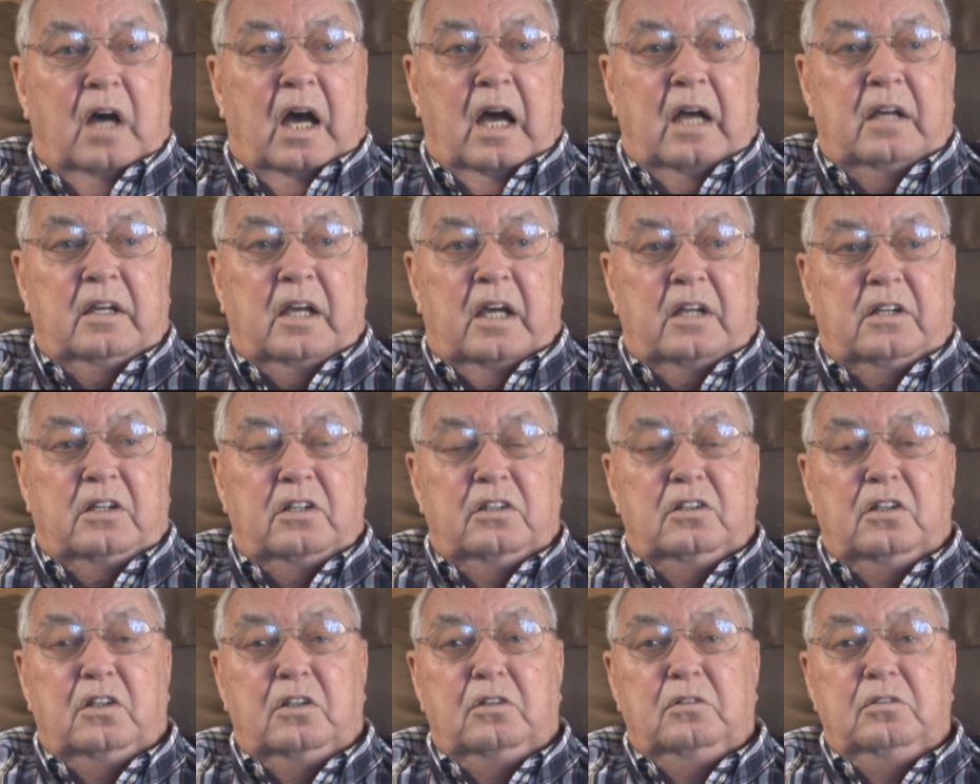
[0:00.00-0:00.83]
I got
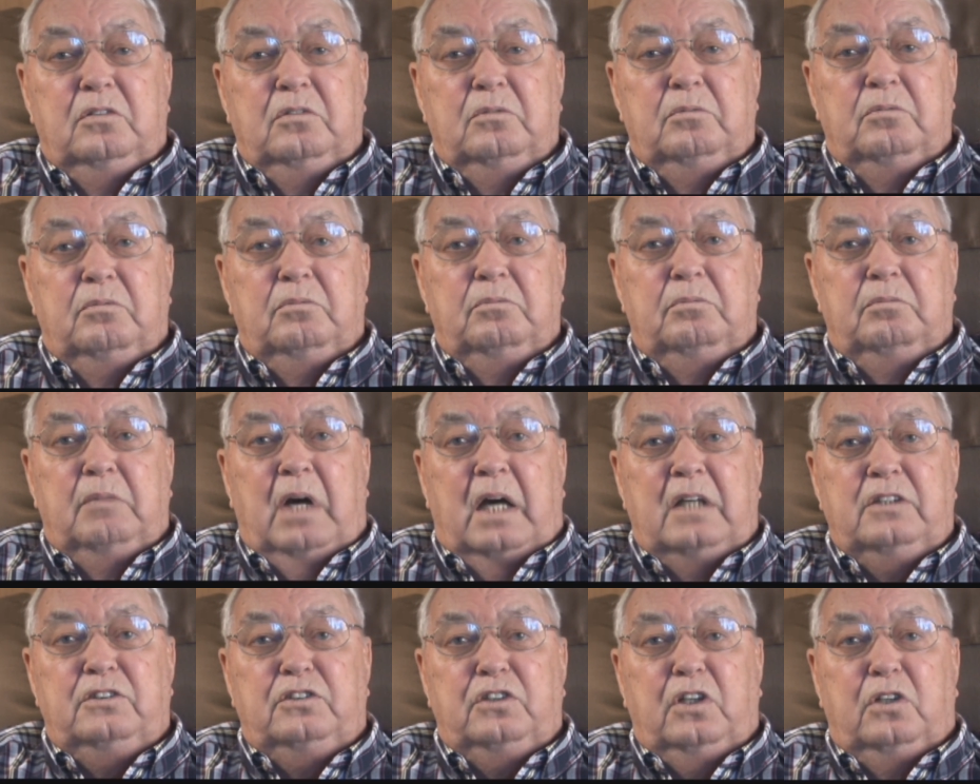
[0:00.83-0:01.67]
to know
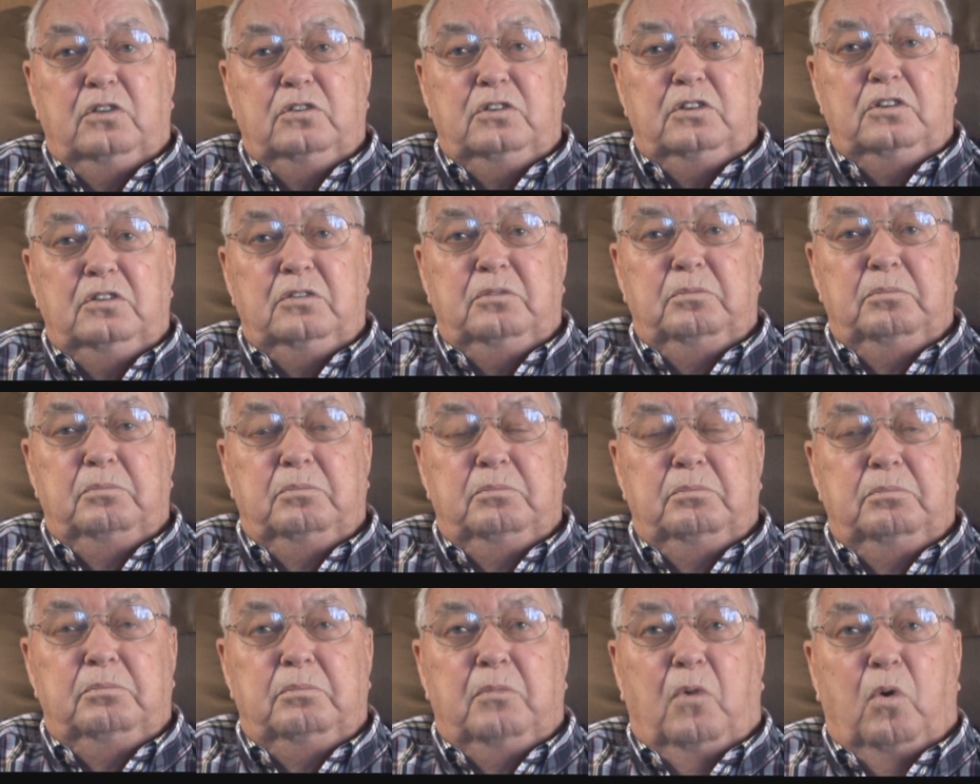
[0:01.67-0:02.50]
my soldiers
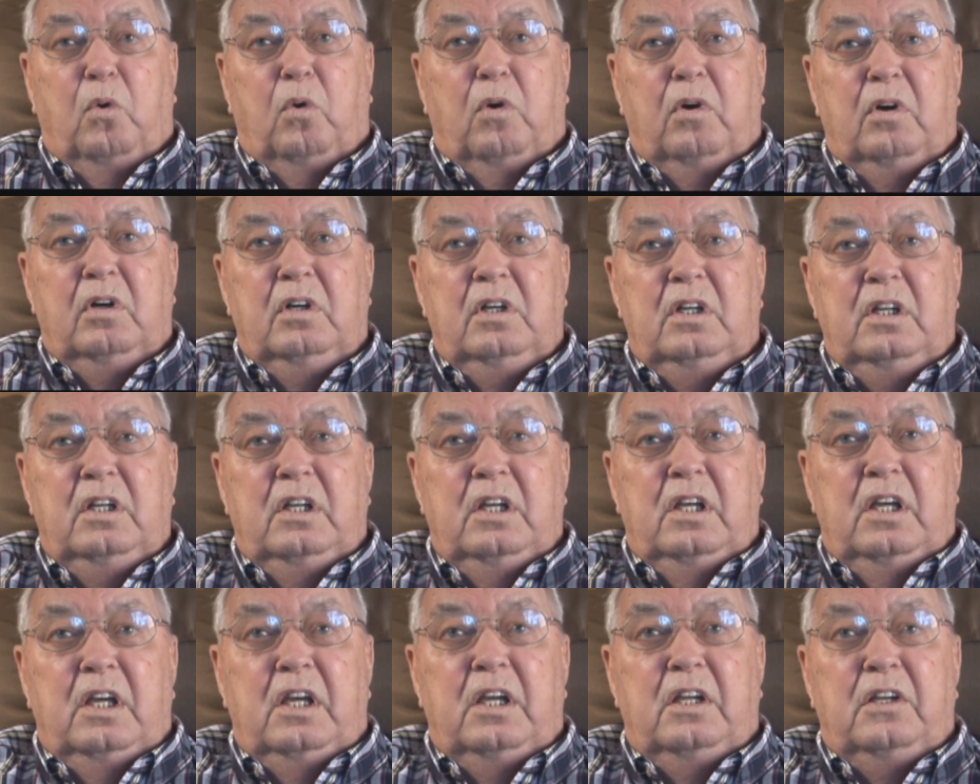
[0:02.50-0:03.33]
more
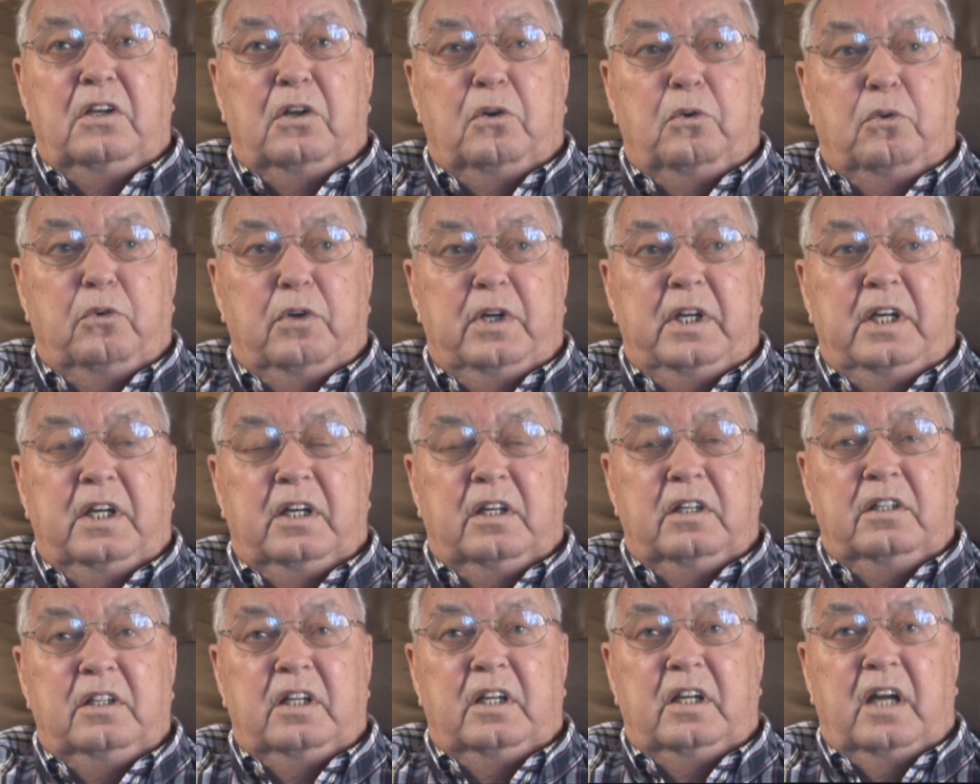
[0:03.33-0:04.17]
in the
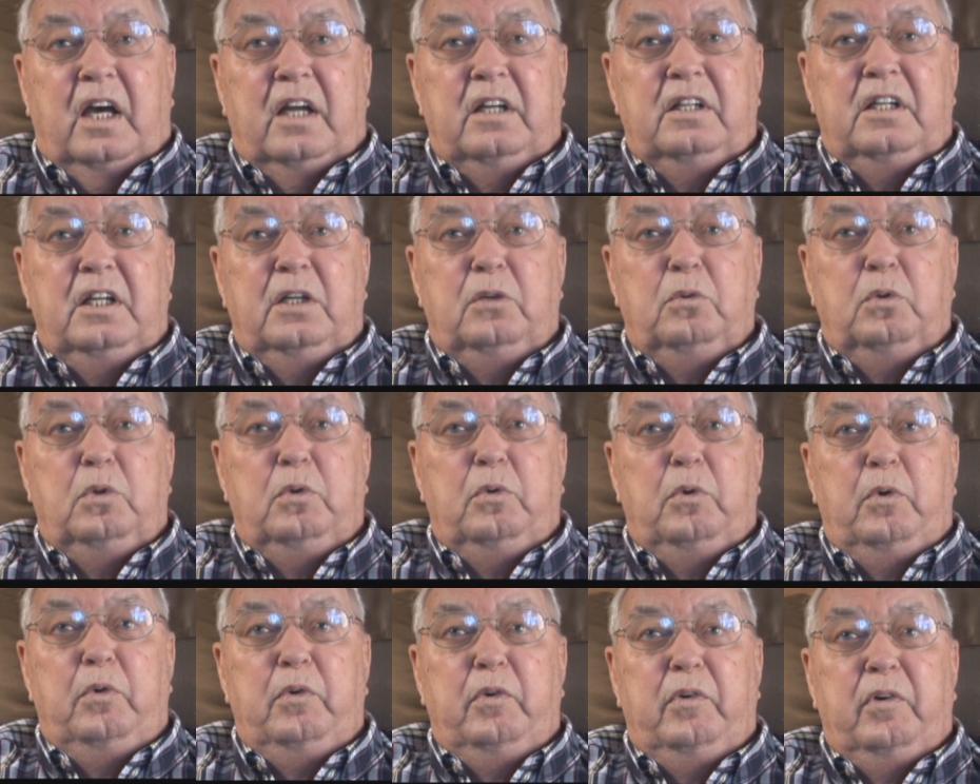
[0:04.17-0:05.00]
rear than I did
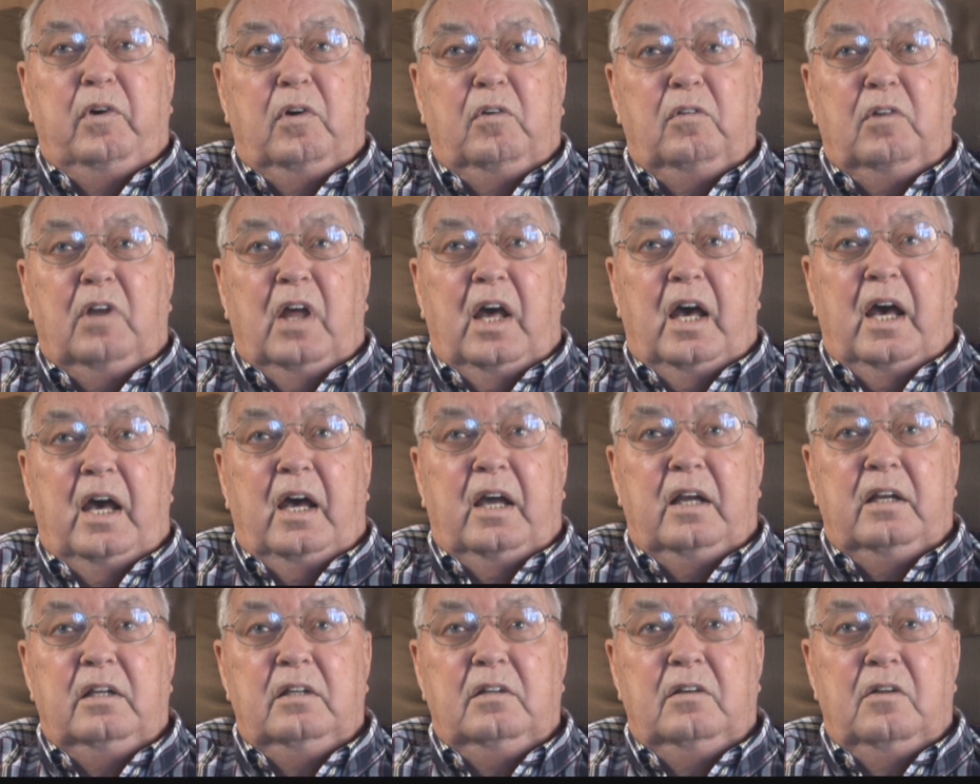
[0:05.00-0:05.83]
when we were on
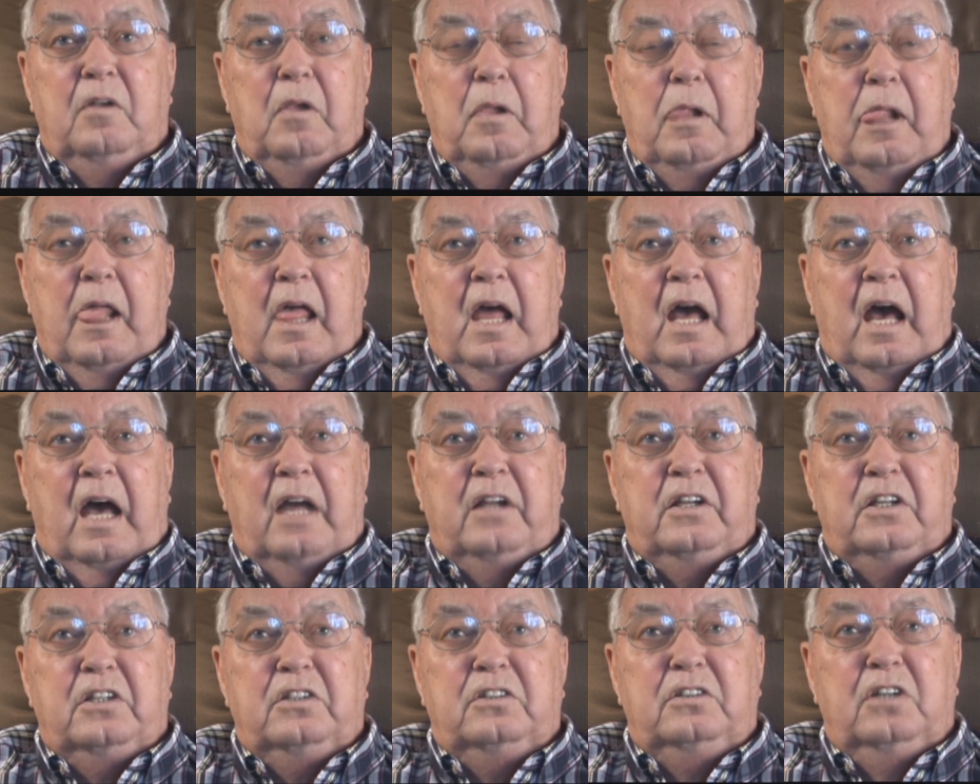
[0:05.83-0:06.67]
line.
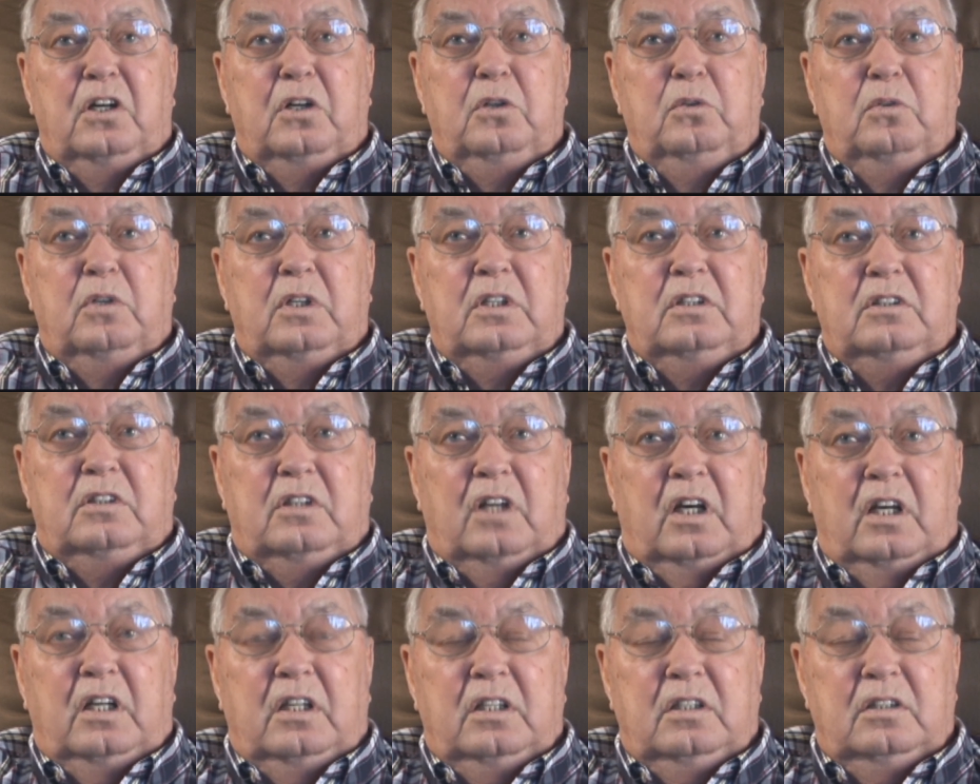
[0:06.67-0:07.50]
I just know one
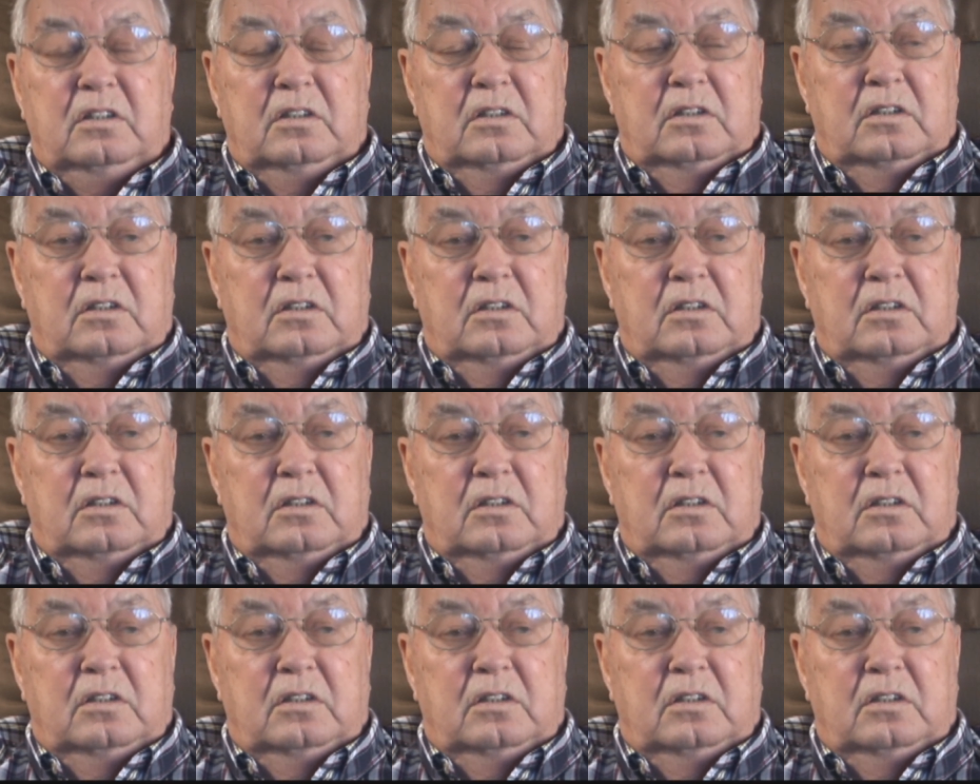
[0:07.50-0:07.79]
thing: